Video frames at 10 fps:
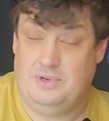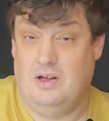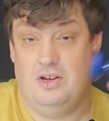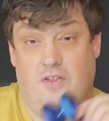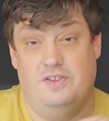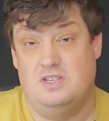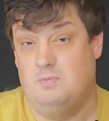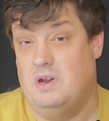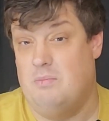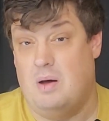telling y'all, this has
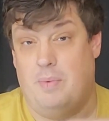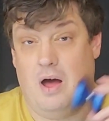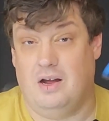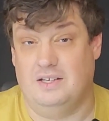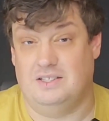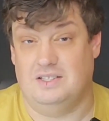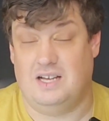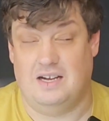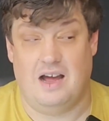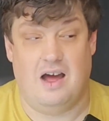been in my pocket since
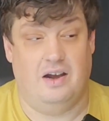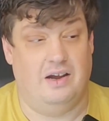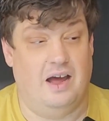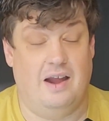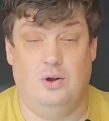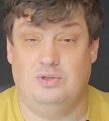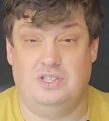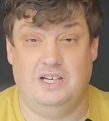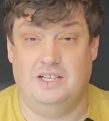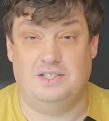I got it. I don't
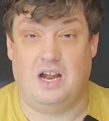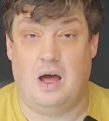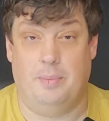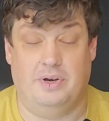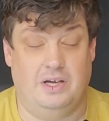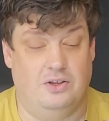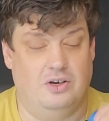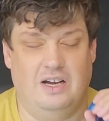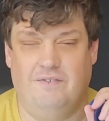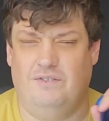see it stopping
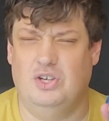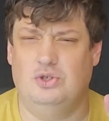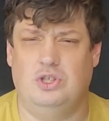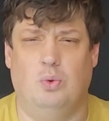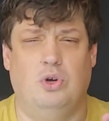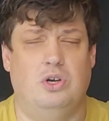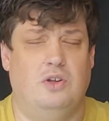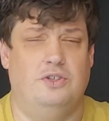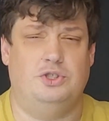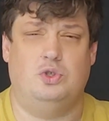either. It feels so good
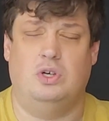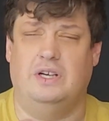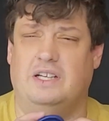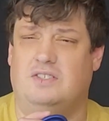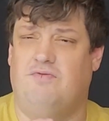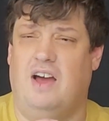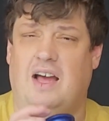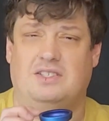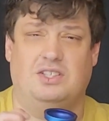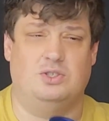on the string. It's
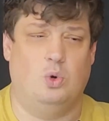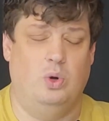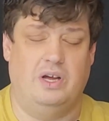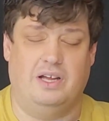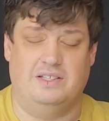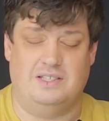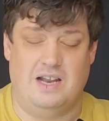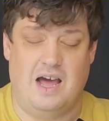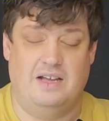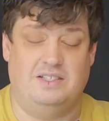fast, it's quick, it's
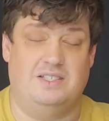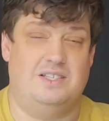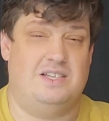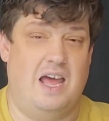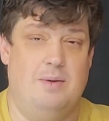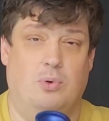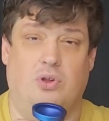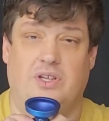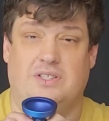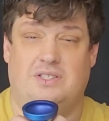nice, it's
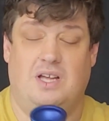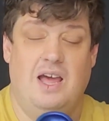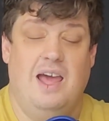stable, it's